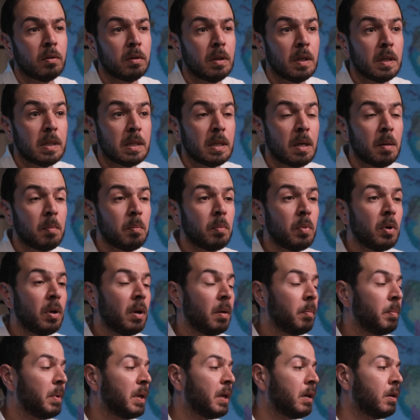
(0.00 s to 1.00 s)
this
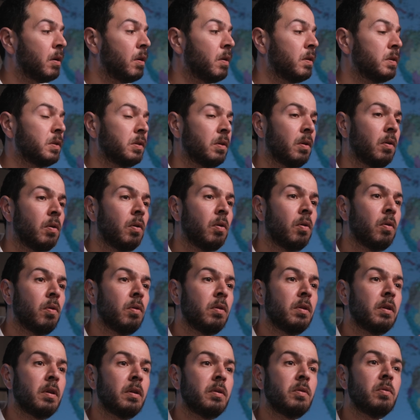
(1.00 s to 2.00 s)
gimbal, because all
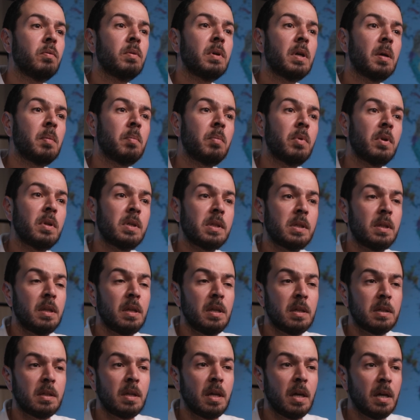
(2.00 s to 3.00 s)
the new gimbals
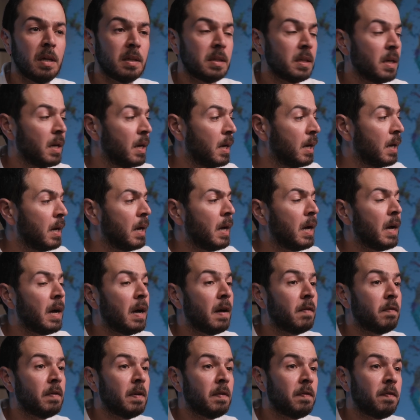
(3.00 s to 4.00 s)
these days
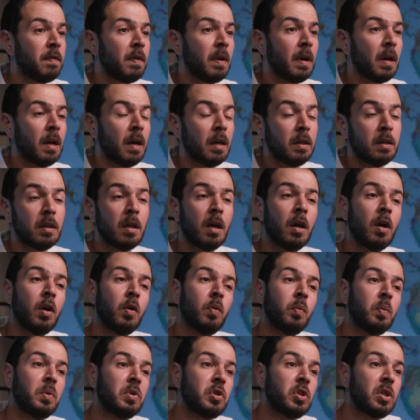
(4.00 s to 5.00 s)
have a fill light,
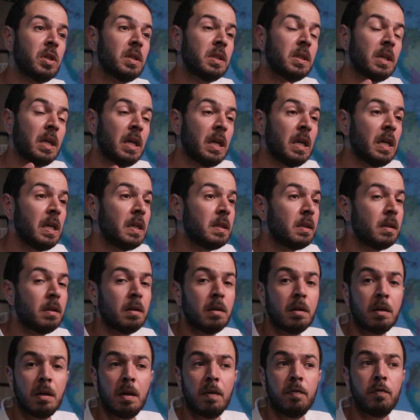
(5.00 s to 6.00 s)
which is
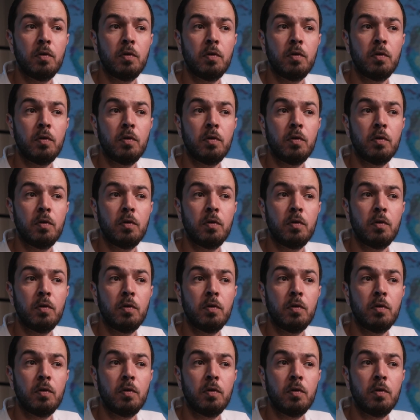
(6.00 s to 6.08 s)
easier if